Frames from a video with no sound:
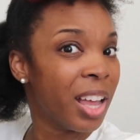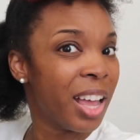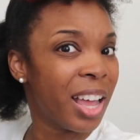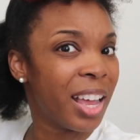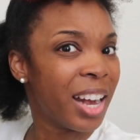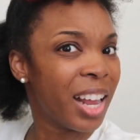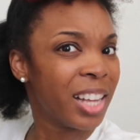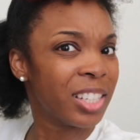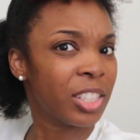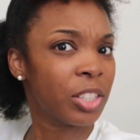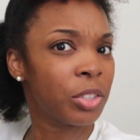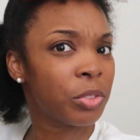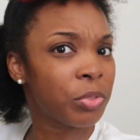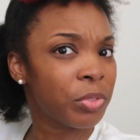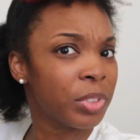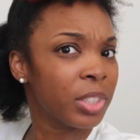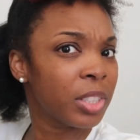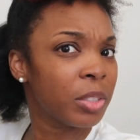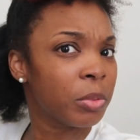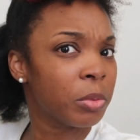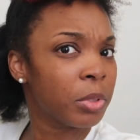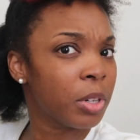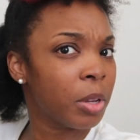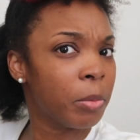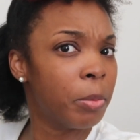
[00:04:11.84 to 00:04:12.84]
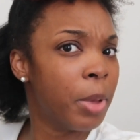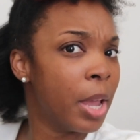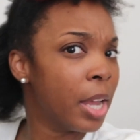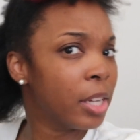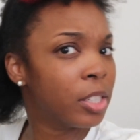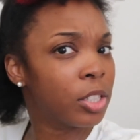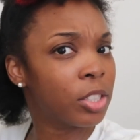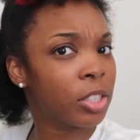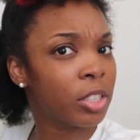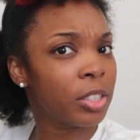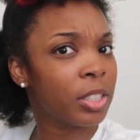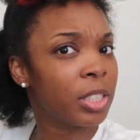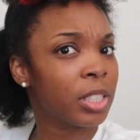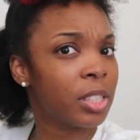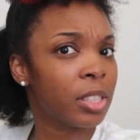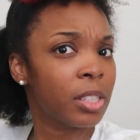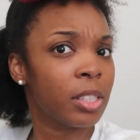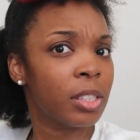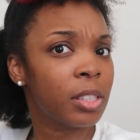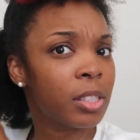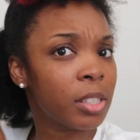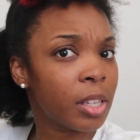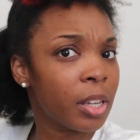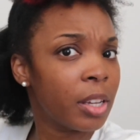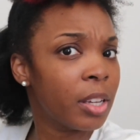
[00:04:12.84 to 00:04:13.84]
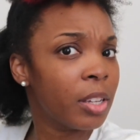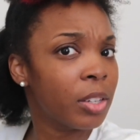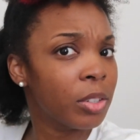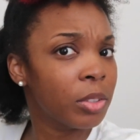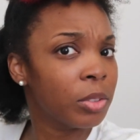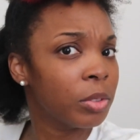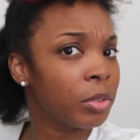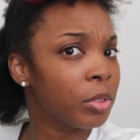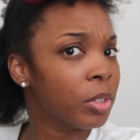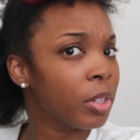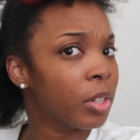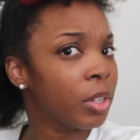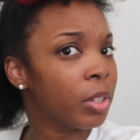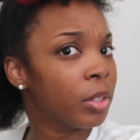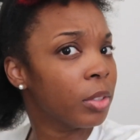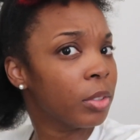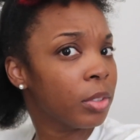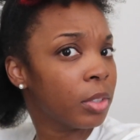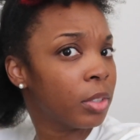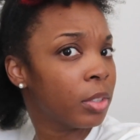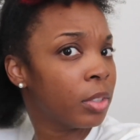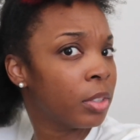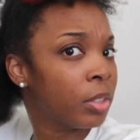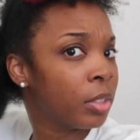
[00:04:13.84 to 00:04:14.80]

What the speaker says: And I just really want to make sure it's detangled, yo.